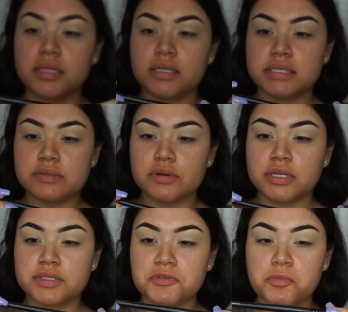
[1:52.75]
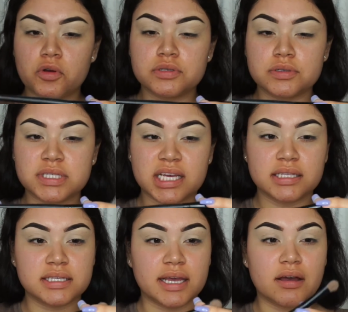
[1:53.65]
This one is from Coastal
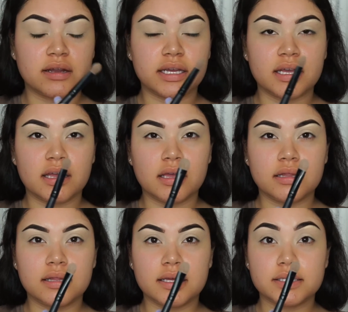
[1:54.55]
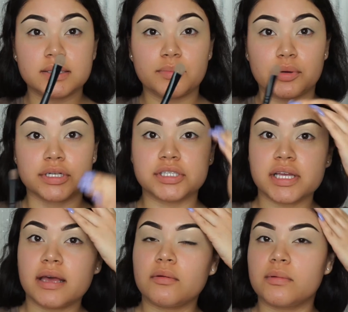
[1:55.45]
Scents. I got it in this brush
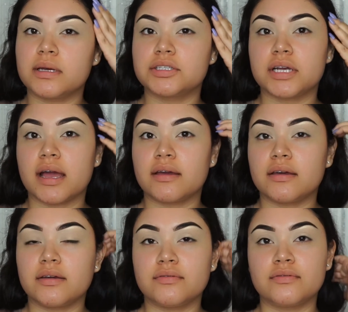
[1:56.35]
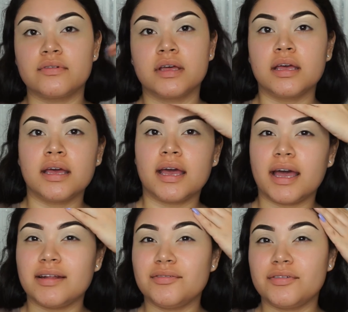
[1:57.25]
set, which I've
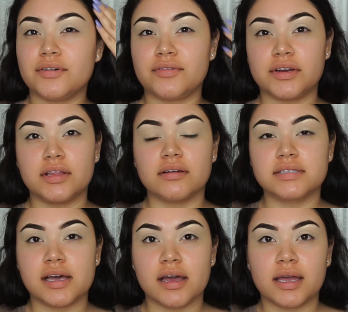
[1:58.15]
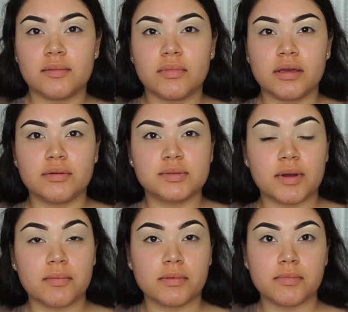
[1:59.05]
had it for a very long time. It was
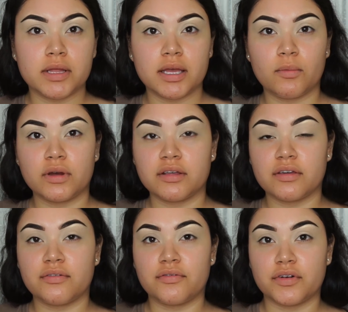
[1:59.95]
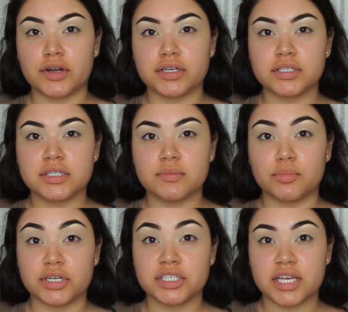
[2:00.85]
probably one of the first
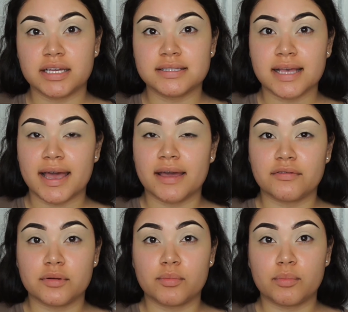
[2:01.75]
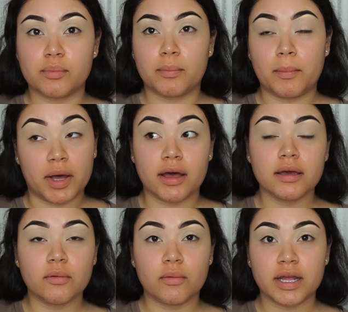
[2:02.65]
brush sets I ever
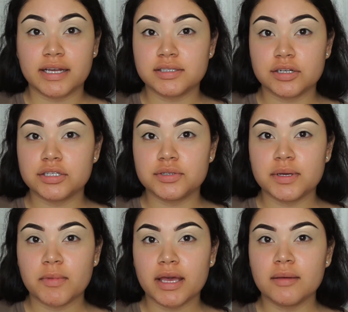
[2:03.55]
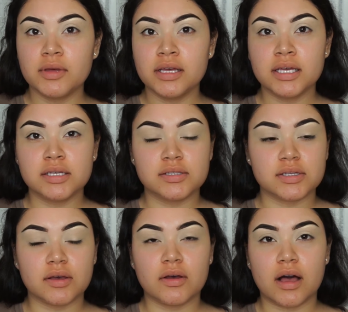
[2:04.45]
bought when I started doing makeup.
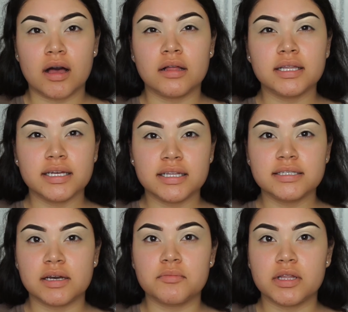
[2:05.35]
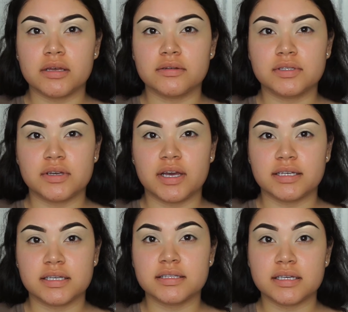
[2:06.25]
So I'll link that down below so you
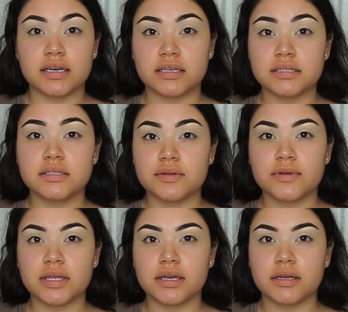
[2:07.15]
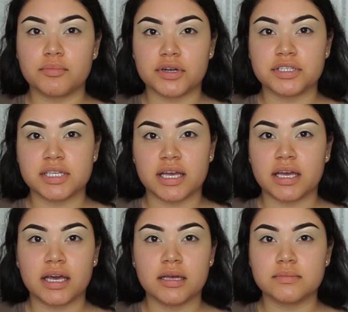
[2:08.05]
guys can see it, because it's a really good brush set.
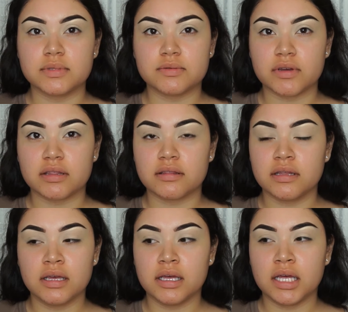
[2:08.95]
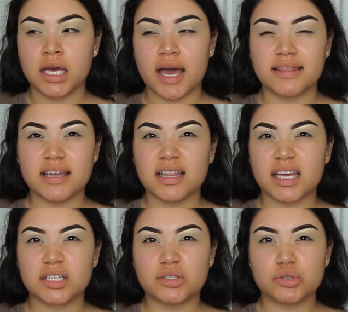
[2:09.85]
It comes with, I think,
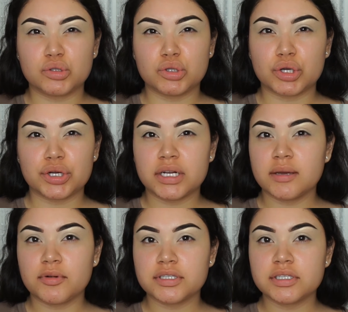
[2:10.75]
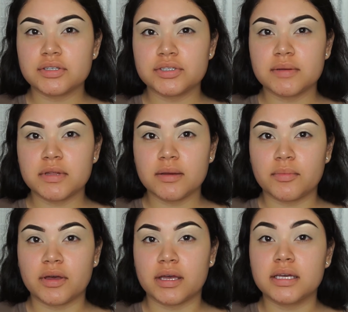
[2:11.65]
like 30 brushes or something,
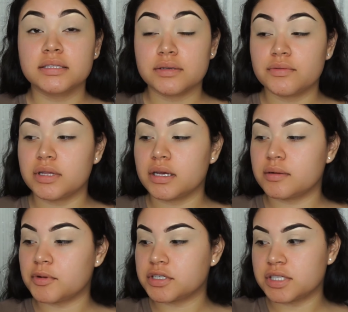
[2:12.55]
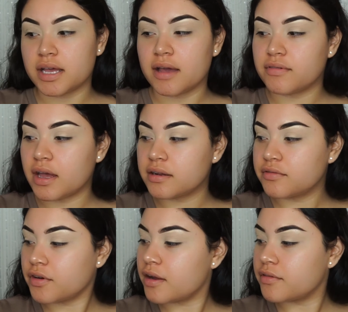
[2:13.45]
but it's a really good brush set. I've had it
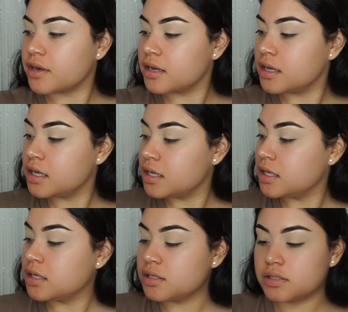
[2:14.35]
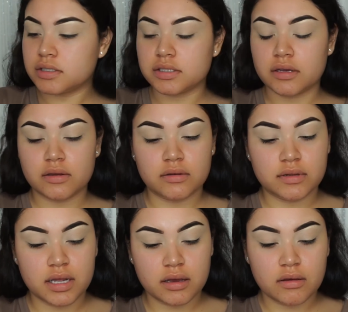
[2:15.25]
forever. So
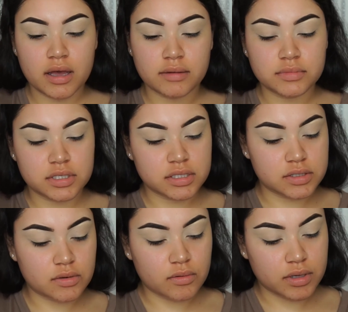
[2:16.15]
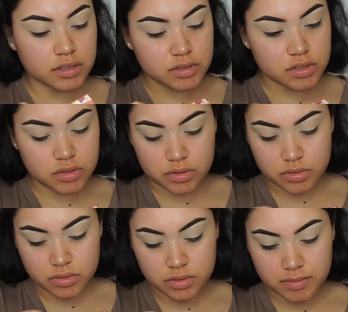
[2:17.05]
now I'm just going
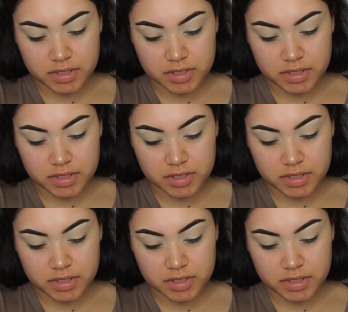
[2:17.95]
to,